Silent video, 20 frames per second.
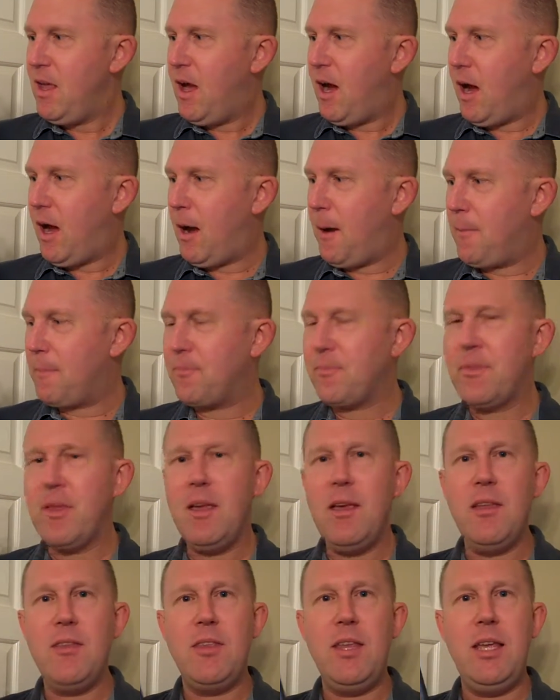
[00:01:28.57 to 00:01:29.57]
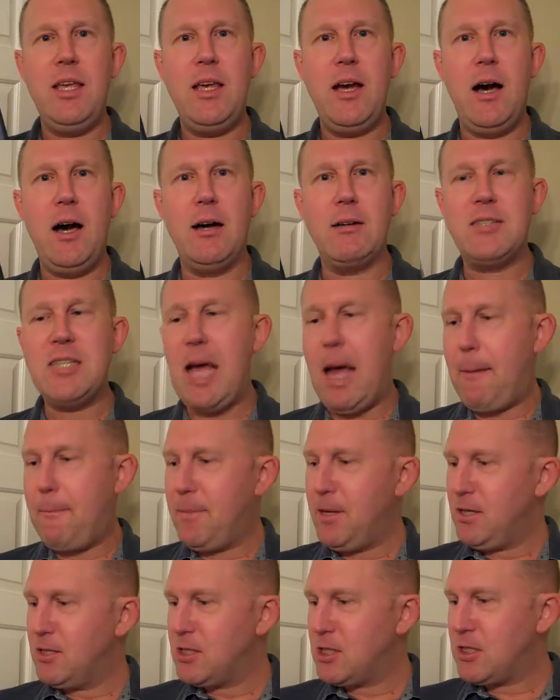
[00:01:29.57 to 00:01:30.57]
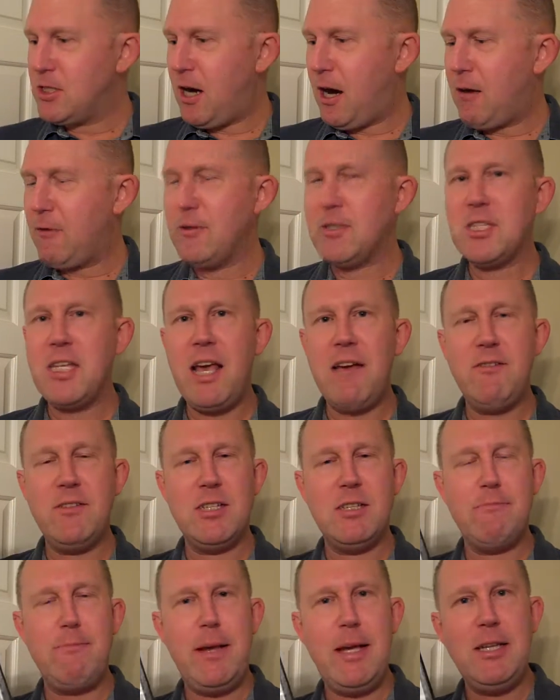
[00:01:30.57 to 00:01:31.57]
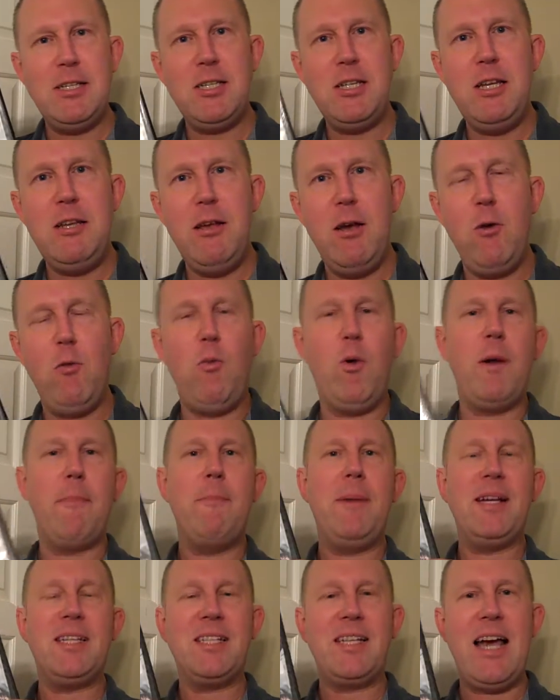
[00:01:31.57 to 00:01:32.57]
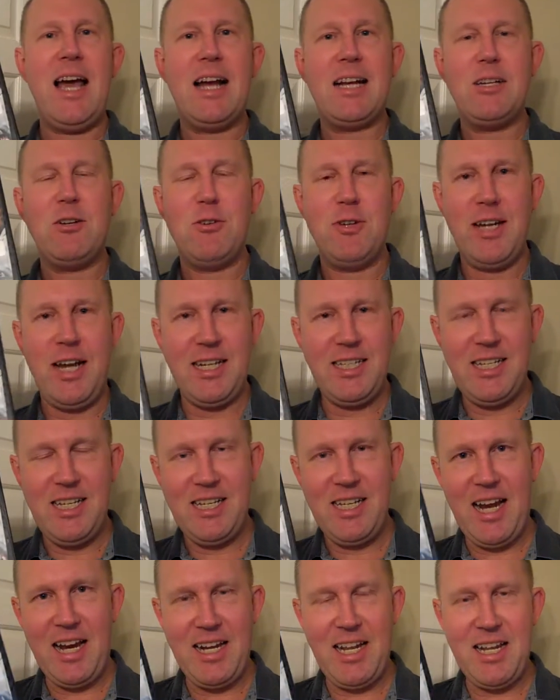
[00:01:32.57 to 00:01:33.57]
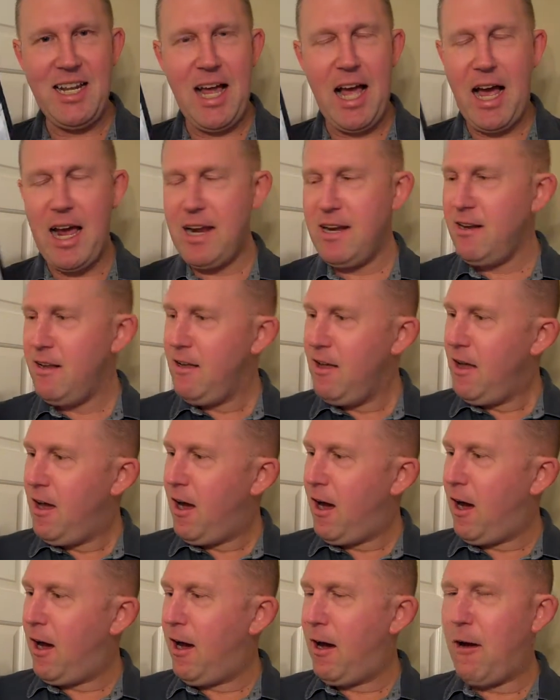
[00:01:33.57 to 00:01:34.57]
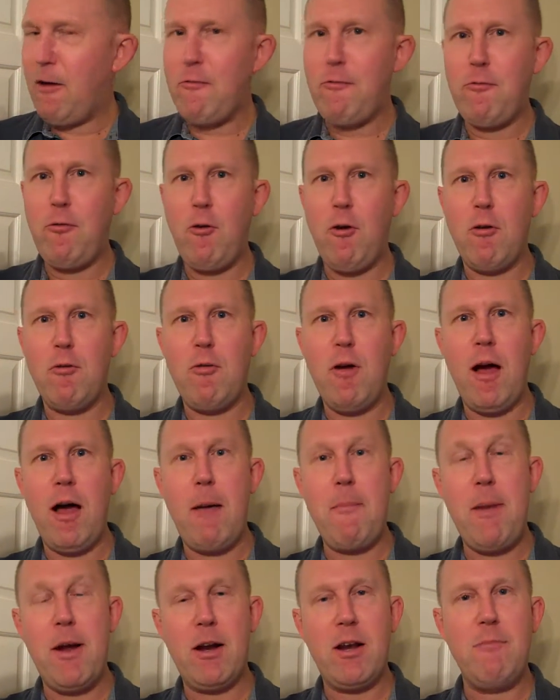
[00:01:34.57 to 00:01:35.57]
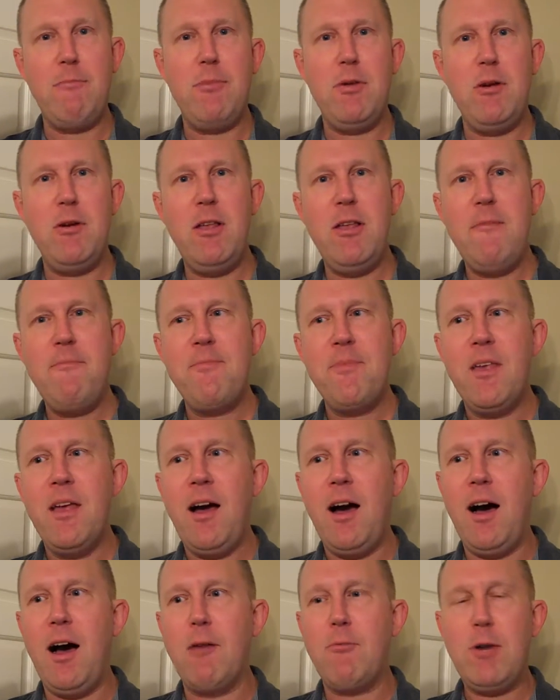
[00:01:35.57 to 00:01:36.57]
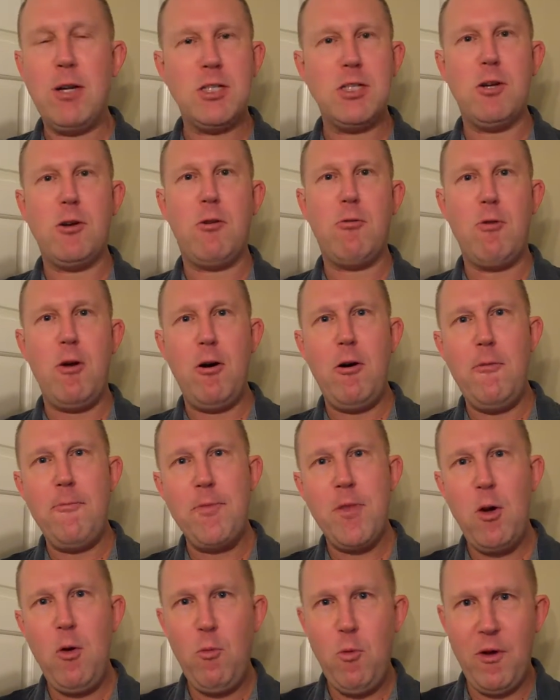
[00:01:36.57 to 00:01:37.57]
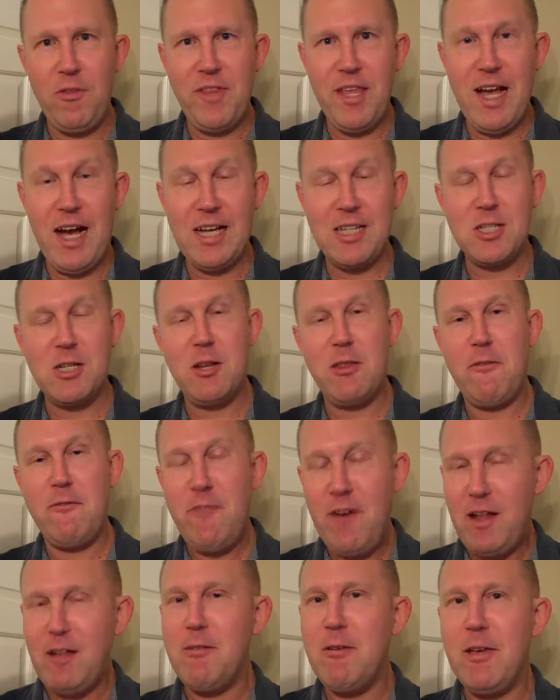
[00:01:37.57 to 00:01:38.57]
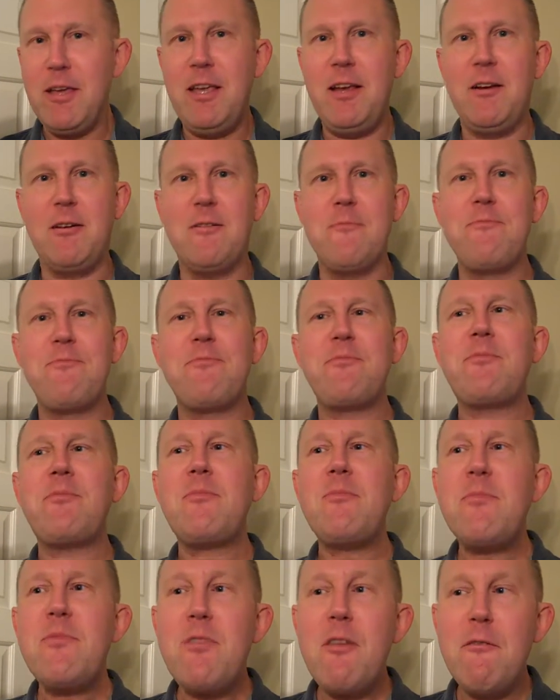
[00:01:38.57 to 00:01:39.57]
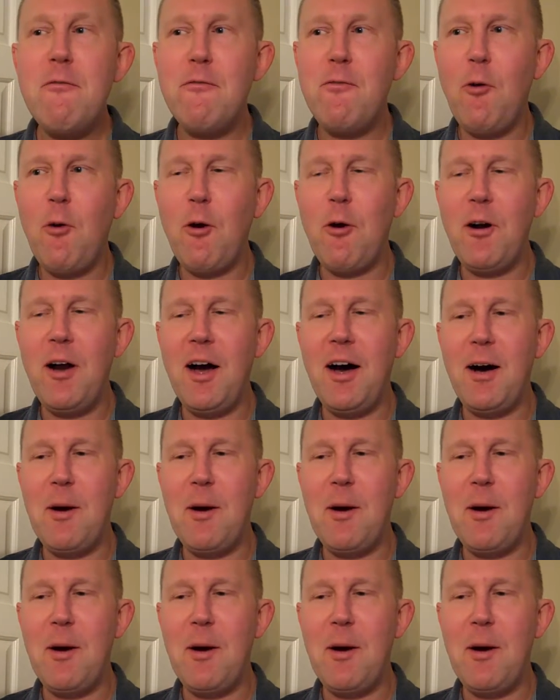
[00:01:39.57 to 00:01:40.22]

The top billed star was Kevin Spacey, who won Best Actor in 1999 for American Beauty. Russell Crowe, who won the Oscar the following year for